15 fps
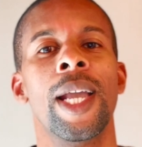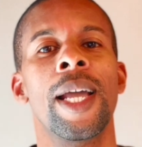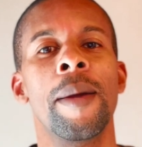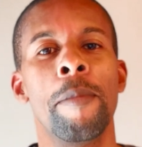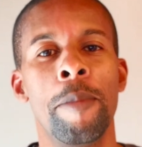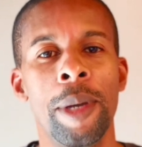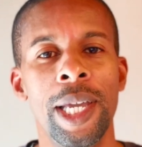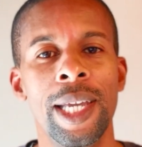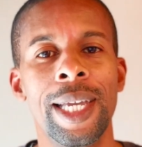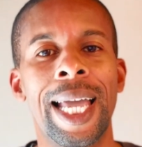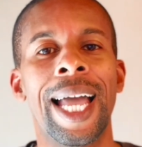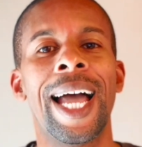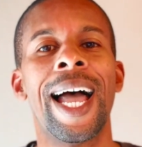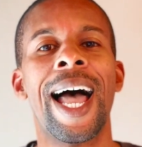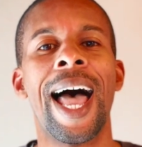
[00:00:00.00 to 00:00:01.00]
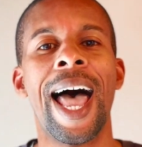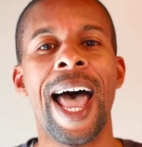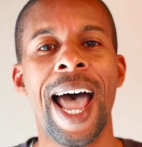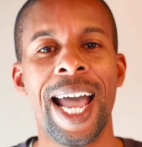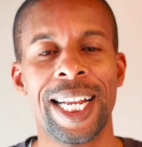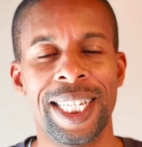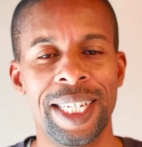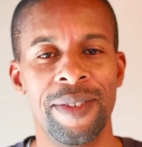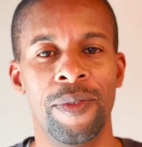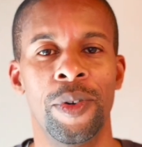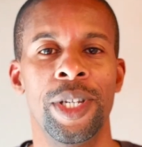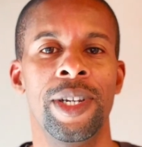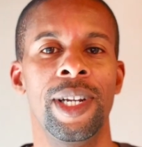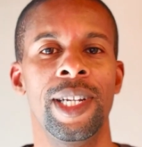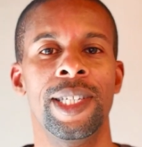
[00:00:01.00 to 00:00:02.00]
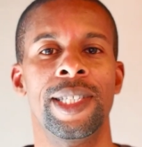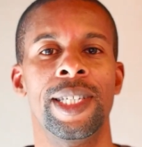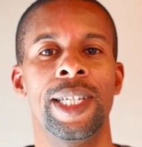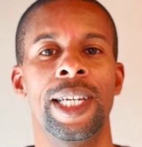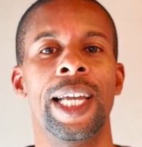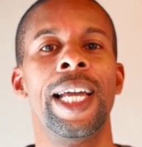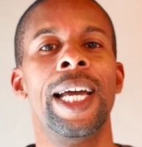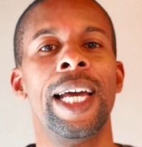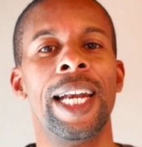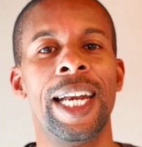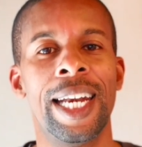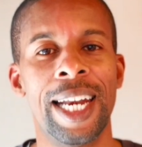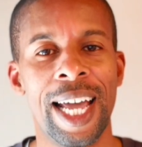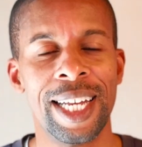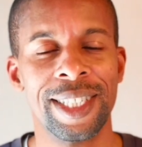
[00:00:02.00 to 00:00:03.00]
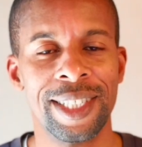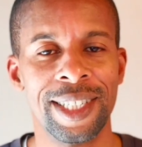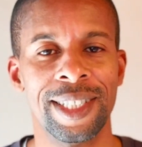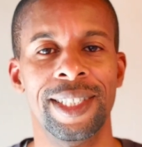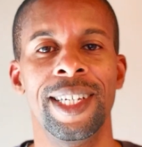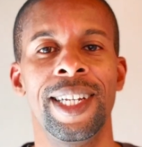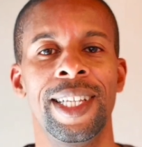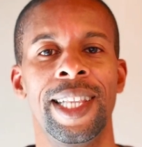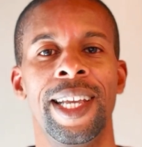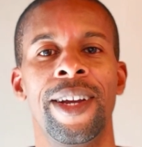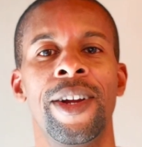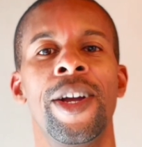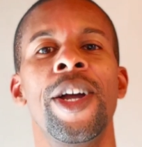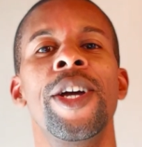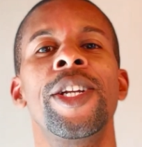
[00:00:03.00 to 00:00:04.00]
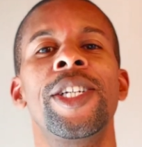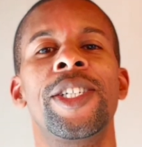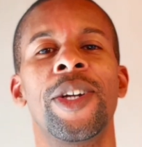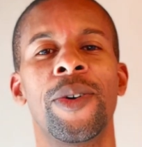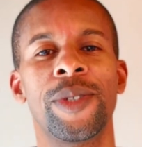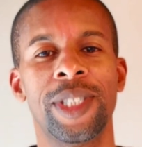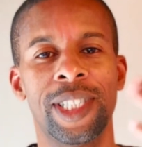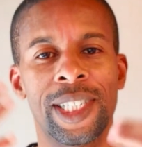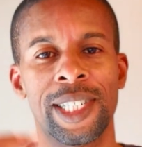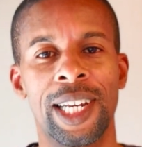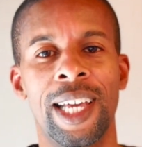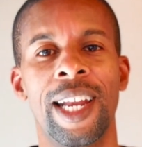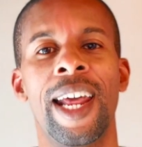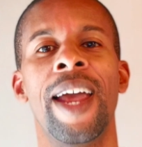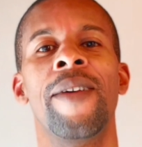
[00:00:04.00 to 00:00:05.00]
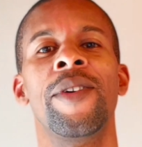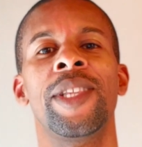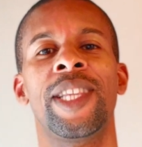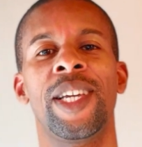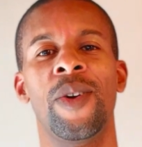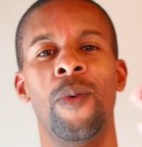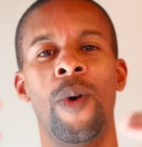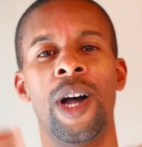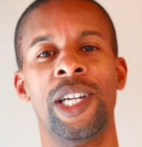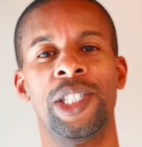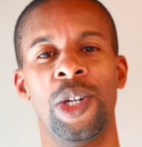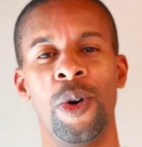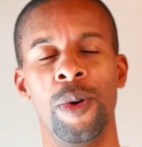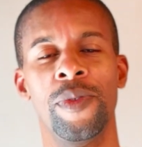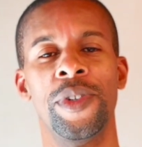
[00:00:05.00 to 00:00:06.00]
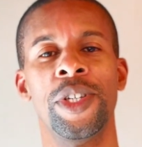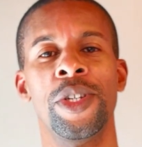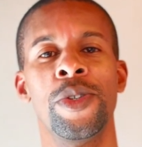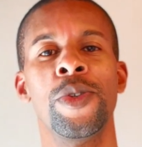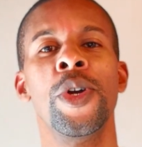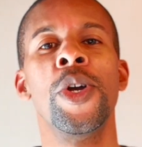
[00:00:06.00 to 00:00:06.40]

being active when you're listening, not just sitting there. Don't just let everything wash over you.